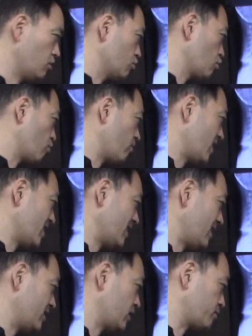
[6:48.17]
you're
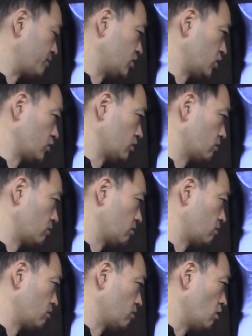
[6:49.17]
already in this position.
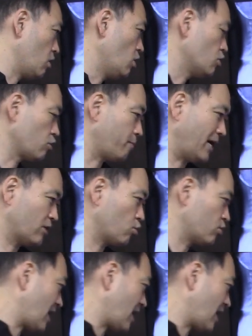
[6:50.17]
So by doing